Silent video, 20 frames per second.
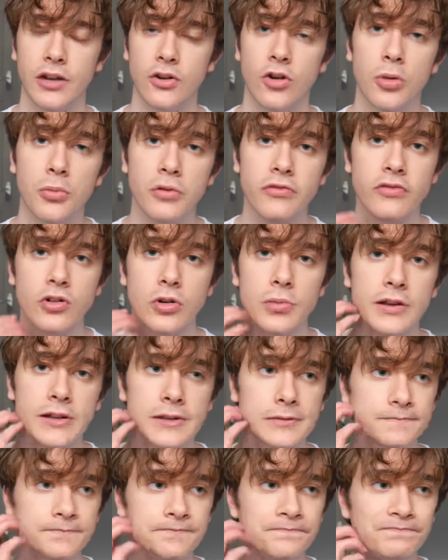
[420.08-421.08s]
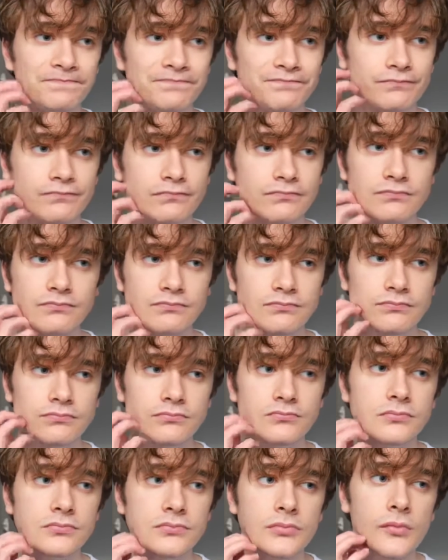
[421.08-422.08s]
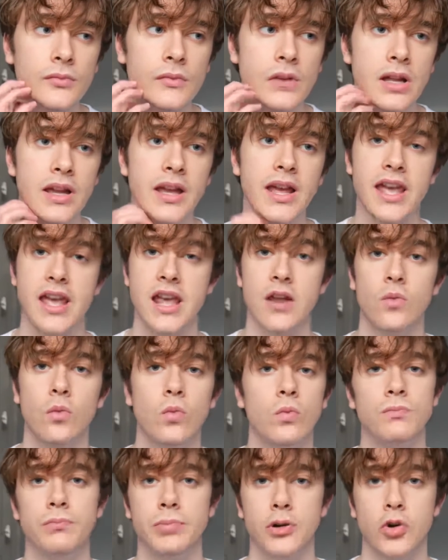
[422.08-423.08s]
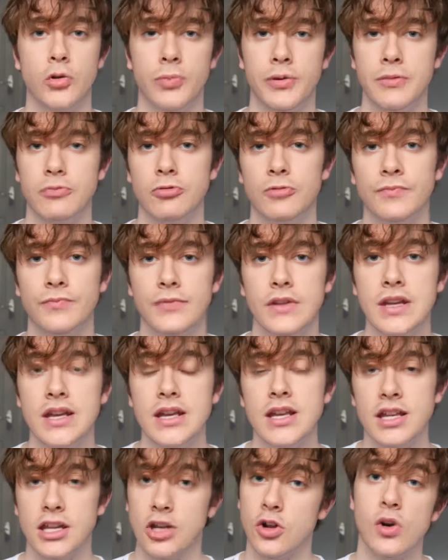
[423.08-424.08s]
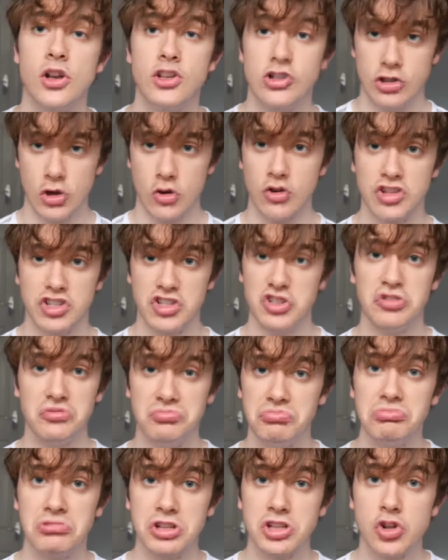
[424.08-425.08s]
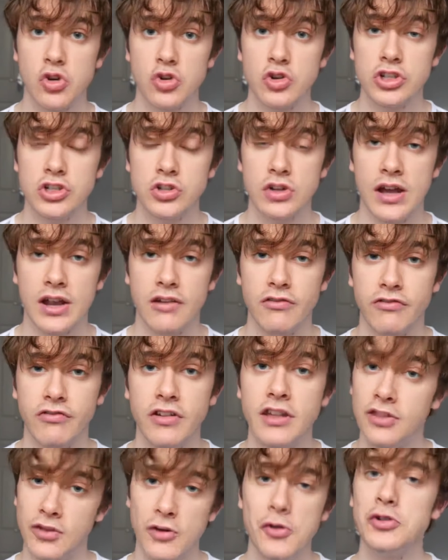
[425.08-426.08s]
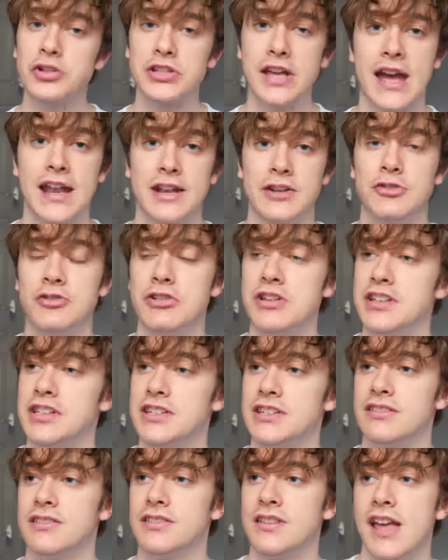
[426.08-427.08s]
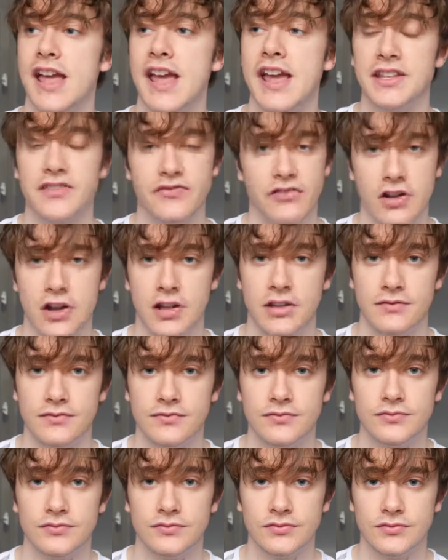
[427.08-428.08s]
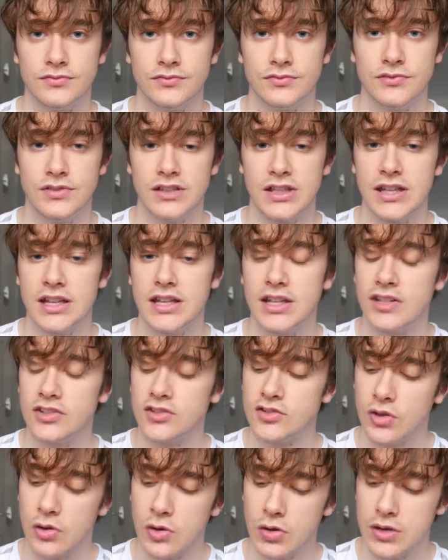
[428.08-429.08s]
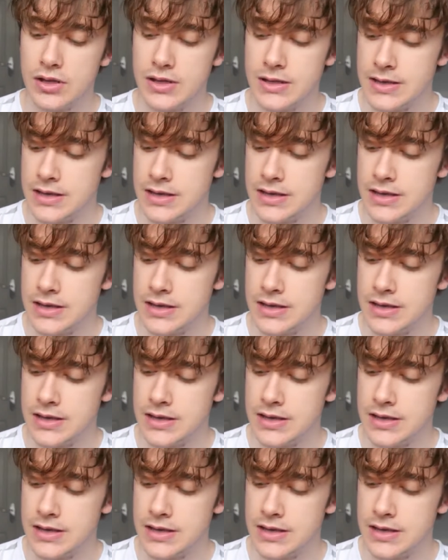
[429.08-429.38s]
and homophobic and hate poor people. As long as you kind of fit those categories, it's fine. So,